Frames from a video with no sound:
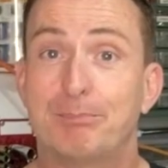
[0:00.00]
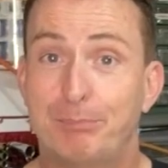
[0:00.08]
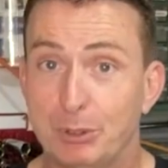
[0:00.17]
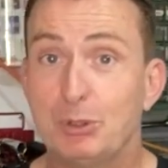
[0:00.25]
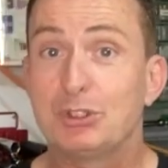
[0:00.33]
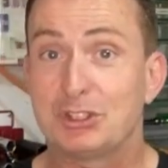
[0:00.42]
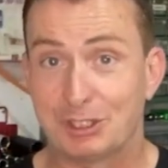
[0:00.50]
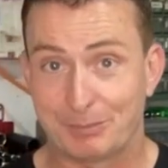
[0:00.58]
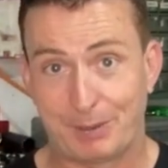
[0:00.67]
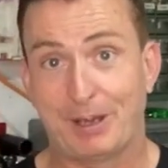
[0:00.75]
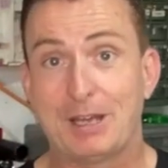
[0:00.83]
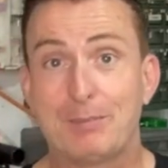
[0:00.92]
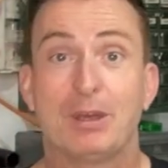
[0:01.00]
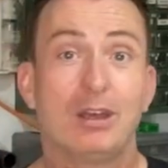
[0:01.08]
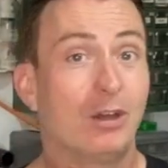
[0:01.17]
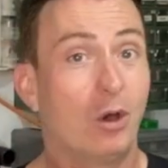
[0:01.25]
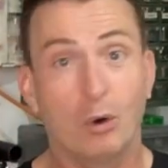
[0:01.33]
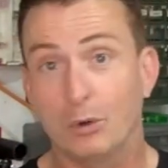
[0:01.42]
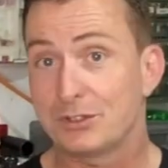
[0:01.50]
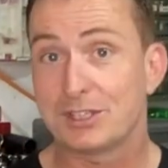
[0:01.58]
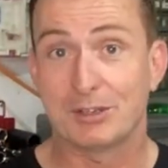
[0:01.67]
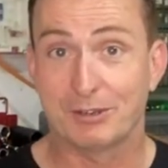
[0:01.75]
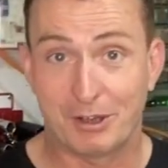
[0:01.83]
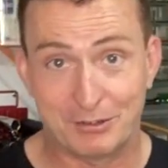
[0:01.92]
booster pipe,
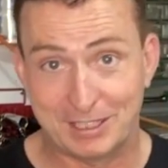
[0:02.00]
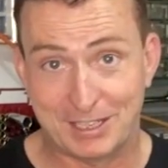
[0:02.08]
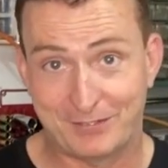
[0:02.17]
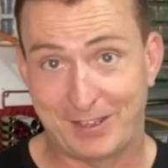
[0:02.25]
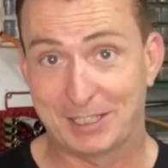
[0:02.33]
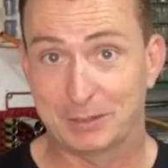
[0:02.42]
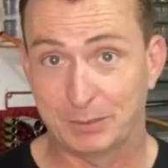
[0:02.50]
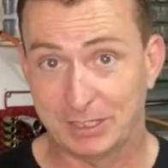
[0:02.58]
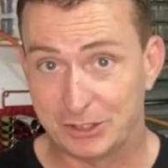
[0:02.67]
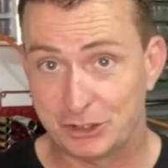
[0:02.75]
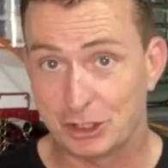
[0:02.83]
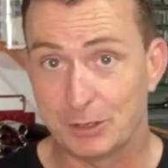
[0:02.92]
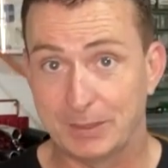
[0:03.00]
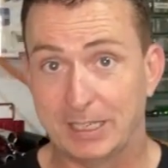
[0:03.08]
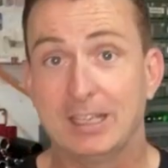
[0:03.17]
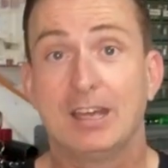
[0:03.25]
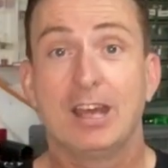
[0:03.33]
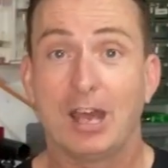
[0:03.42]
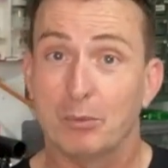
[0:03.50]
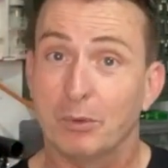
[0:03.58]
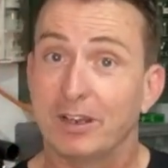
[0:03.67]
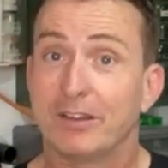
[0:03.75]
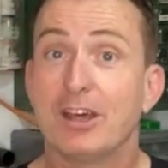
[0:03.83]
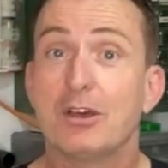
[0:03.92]
also only available in Germany, and
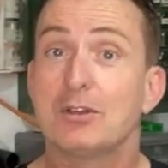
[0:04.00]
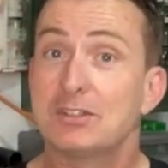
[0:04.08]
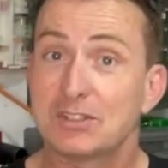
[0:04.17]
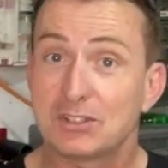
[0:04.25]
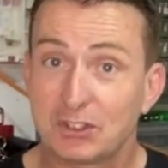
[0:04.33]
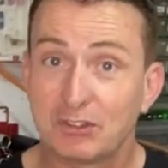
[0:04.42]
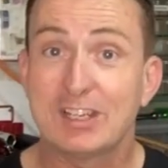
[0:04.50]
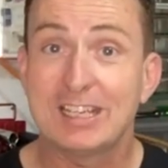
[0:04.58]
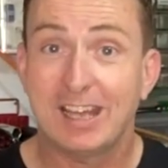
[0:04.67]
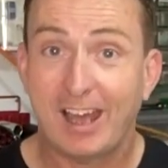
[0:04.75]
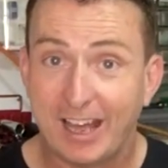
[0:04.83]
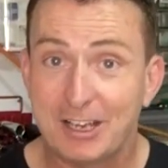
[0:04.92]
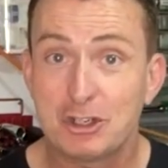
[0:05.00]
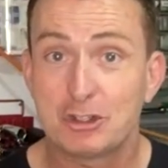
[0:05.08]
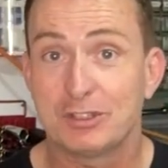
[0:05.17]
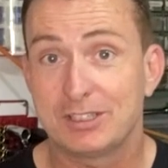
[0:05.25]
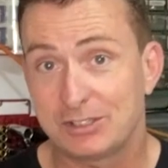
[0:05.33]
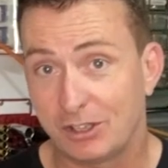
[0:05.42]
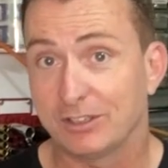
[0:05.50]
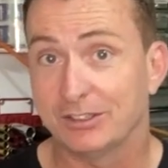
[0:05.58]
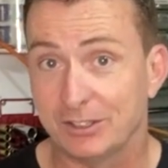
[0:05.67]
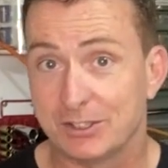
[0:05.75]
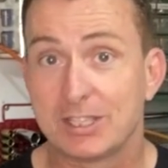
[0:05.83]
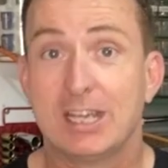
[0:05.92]
one of those is
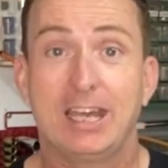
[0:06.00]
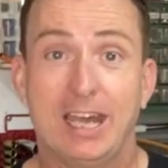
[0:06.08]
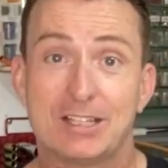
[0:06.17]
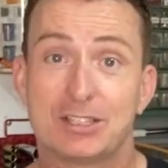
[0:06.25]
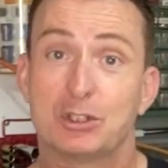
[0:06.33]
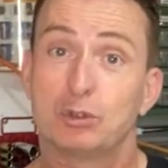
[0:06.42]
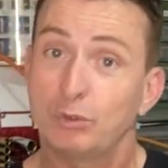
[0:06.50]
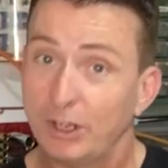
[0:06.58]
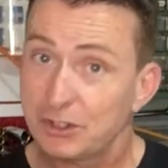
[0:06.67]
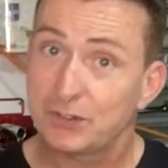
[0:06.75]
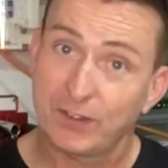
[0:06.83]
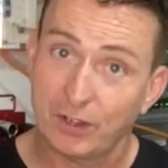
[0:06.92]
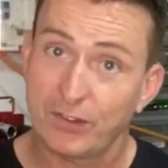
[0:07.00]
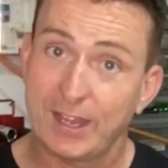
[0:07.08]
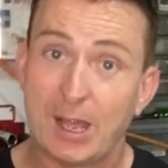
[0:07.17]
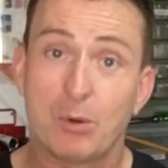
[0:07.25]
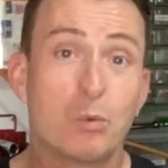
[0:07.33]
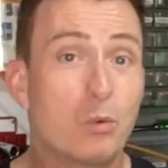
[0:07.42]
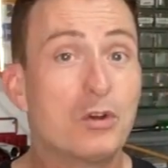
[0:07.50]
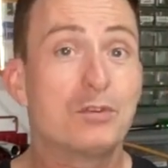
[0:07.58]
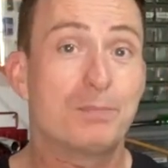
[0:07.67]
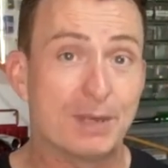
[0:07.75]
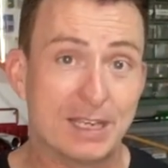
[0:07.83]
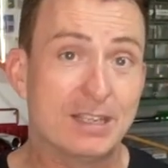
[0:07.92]
$300. And so the rush fee on that
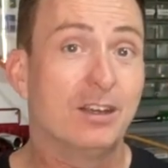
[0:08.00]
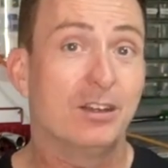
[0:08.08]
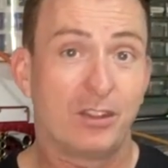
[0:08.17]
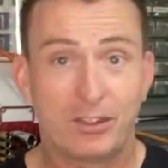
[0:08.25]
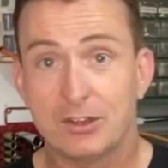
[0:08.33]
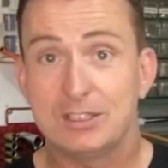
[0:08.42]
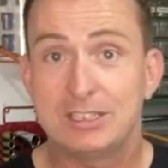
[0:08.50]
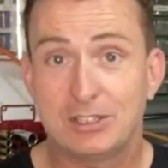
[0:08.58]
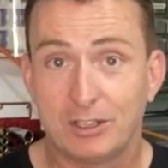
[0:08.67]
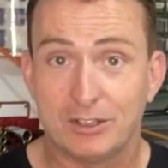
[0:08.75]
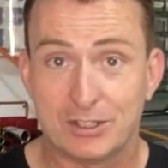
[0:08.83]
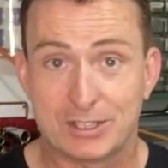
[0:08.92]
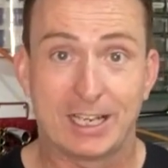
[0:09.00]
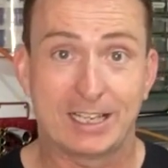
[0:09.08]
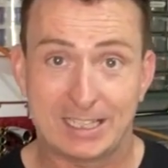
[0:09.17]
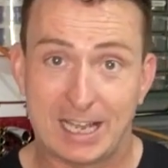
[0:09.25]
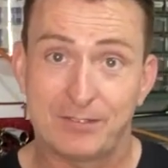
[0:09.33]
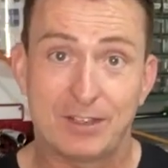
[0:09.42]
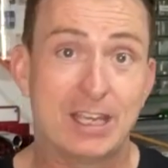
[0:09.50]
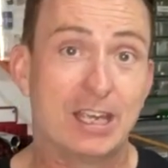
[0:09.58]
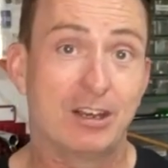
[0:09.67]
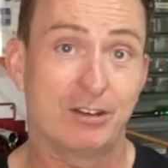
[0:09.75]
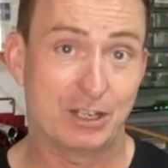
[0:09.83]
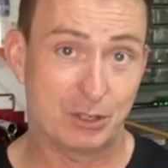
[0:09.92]
would be $30 and I could have it
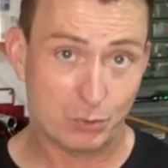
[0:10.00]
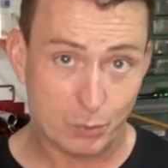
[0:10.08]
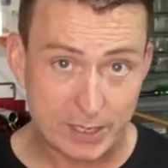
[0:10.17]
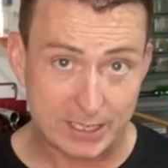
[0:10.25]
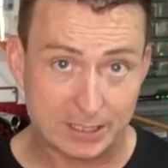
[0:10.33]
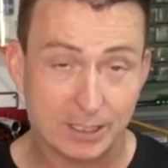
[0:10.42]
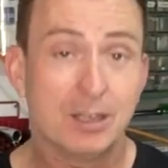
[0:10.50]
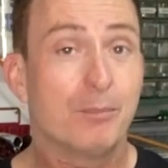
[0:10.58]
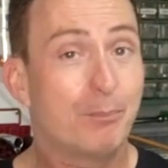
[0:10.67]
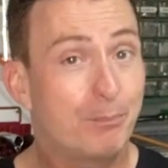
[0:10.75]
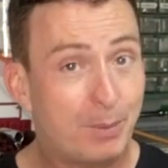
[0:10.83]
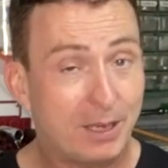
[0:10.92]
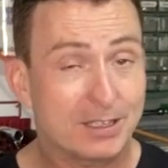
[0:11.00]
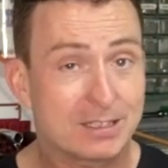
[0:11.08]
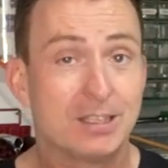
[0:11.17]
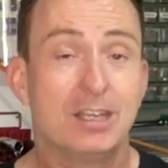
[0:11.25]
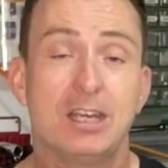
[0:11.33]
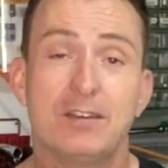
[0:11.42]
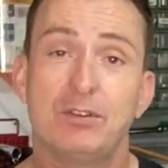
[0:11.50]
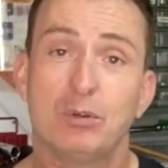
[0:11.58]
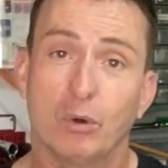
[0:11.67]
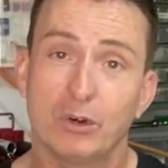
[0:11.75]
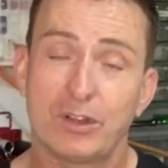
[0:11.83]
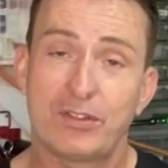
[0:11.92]
here in a week. But if you
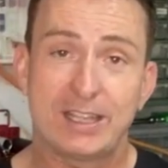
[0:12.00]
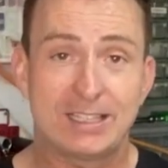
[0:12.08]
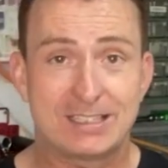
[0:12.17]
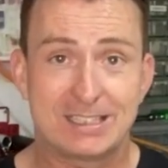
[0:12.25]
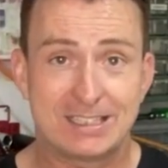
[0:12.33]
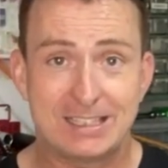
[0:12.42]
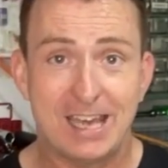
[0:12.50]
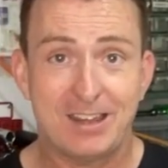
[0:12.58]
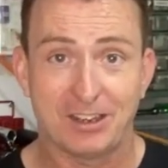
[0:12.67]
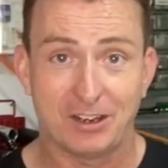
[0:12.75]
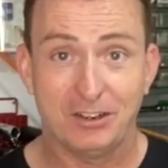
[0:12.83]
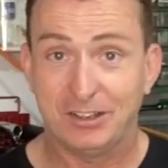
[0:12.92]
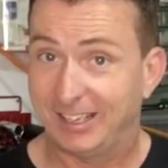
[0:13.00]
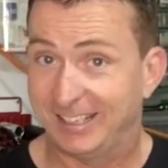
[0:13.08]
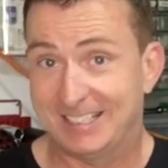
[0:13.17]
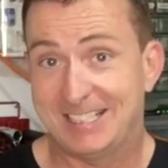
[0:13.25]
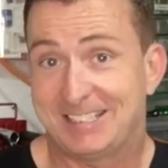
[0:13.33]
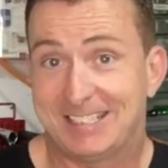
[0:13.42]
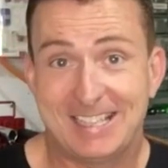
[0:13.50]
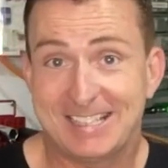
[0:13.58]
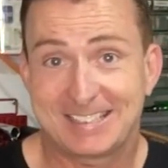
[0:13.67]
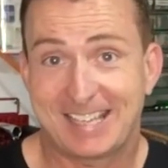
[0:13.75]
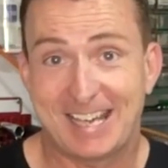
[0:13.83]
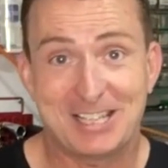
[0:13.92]
order things together, at least in
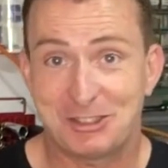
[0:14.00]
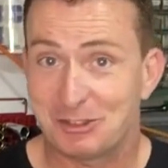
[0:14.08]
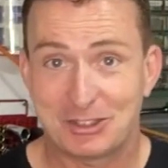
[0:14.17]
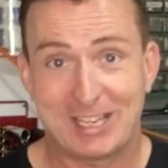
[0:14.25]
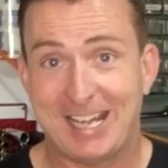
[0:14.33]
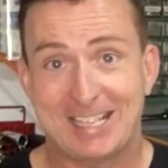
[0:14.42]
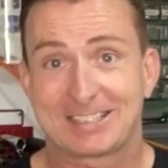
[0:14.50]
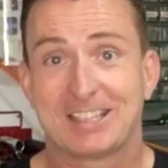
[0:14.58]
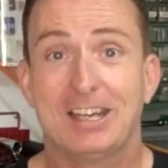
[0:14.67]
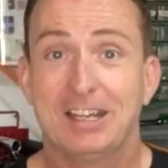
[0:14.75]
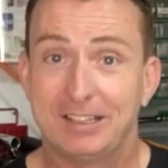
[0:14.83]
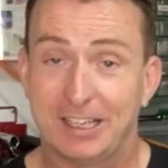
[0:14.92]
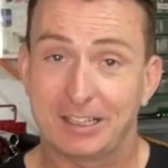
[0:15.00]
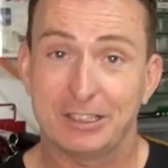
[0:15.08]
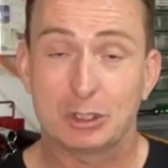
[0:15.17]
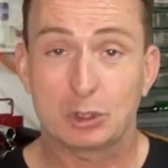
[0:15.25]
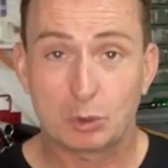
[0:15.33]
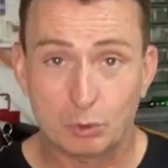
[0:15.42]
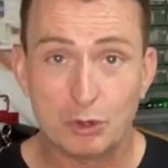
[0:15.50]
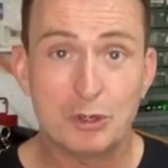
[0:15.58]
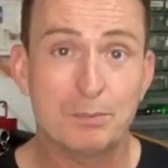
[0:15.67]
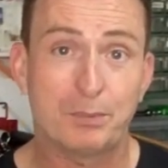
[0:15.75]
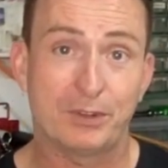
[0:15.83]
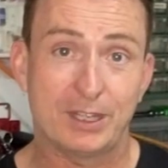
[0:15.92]
this case, you should ask, they're going to
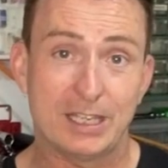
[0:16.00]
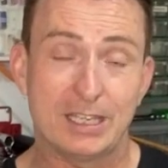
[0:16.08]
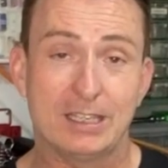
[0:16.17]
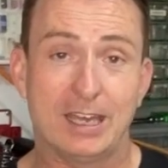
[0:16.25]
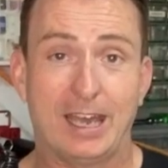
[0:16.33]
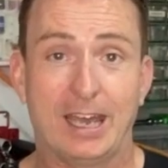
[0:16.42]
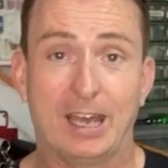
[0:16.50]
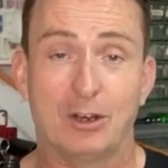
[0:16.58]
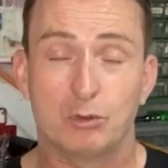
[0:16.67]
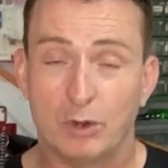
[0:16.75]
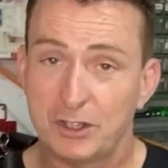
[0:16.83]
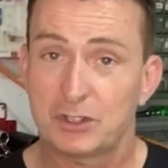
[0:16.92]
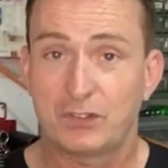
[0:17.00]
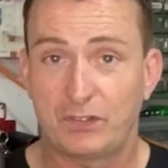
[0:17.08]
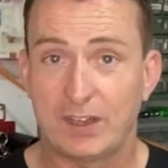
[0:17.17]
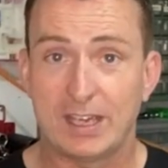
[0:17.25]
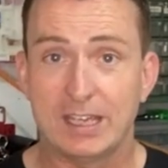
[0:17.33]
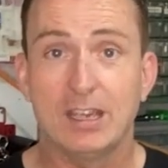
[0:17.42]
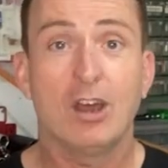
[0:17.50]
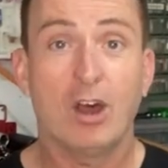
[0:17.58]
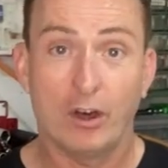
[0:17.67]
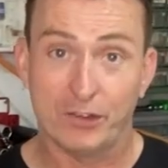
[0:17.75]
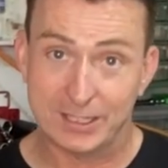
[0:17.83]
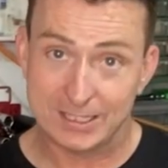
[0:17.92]
group the rush fee
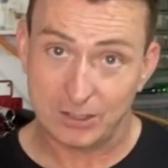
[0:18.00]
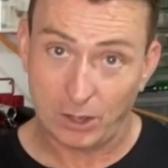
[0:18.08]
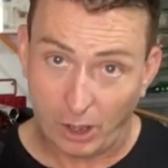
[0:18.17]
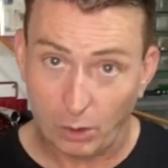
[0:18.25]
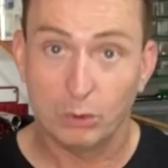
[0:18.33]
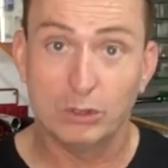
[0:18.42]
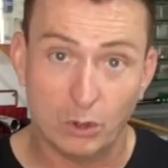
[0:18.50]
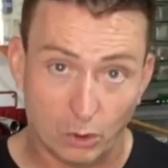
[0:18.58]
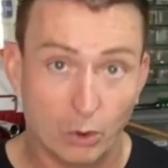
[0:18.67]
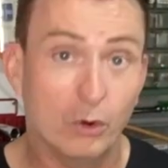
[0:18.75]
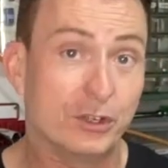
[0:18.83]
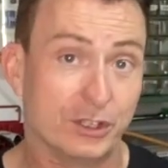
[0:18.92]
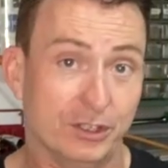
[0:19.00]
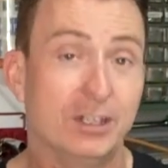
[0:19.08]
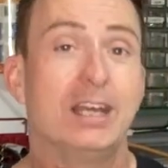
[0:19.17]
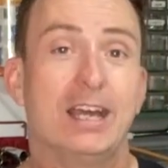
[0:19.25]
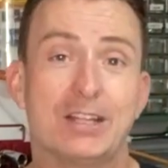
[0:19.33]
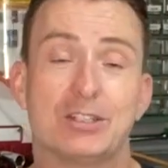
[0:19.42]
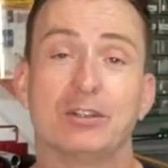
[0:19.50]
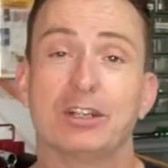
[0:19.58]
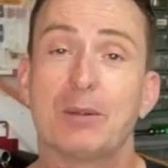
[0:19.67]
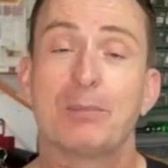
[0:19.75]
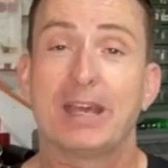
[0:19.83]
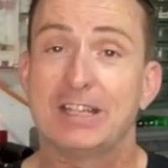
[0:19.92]
on this whole order. And so I'm going
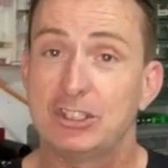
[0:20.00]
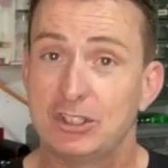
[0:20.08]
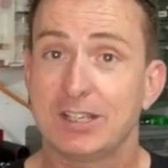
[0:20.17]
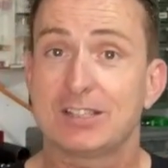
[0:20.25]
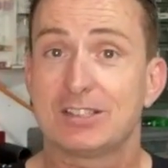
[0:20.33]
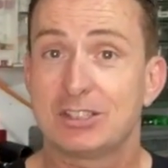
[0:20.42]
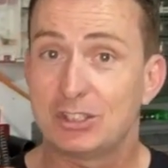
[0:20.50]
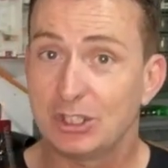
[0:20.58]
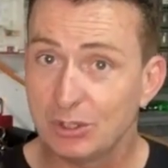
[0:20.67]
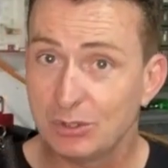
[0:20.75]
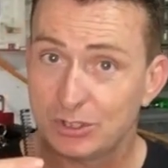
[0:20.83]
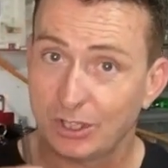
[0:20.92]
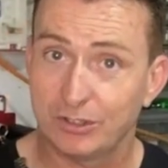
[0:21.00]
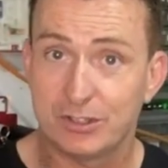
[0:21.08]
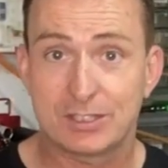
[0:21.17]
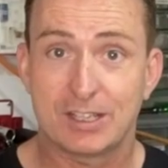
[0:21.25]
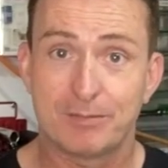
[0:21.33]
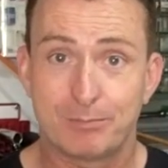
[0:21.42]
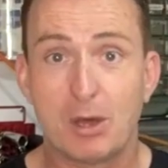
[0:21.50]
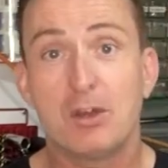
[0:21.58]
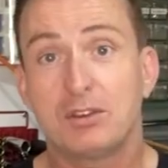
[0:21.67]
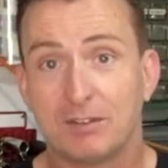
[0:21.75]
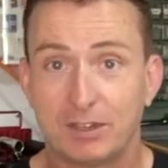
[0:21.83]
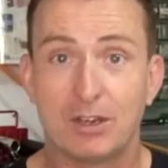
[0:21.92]
to pay just $2 to have
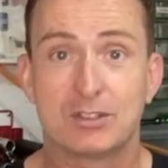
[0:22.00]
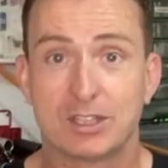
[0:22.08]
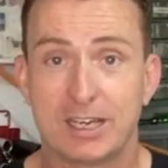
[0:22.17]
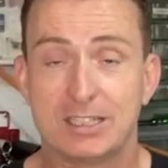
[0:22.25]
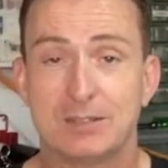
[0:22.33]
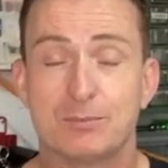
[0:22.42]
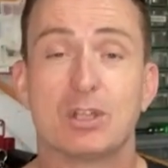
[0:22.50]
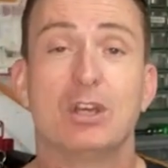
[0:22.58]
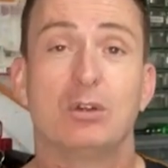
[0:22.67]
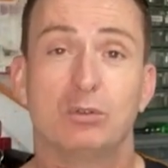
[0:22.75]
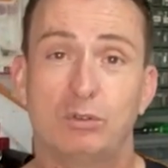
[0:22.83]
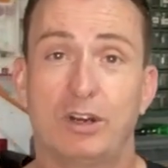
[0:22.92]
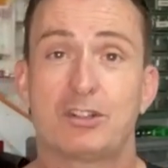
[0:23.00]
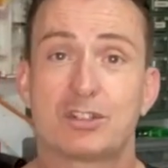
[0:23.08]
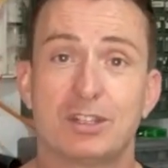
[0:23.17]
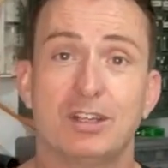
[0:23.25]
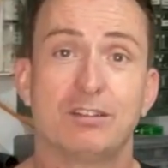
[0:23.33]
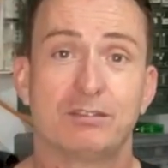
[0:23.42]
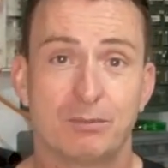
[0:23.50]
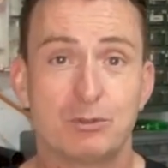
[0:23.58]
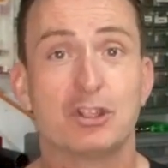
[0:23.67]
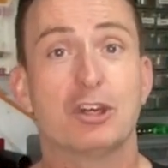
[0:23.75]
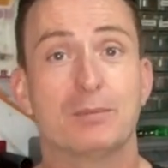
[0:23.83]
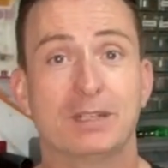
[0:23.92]
both of those items rushed from
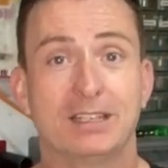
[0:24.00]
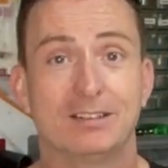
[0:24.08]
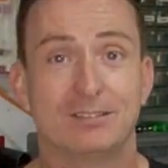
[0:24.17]
Germany.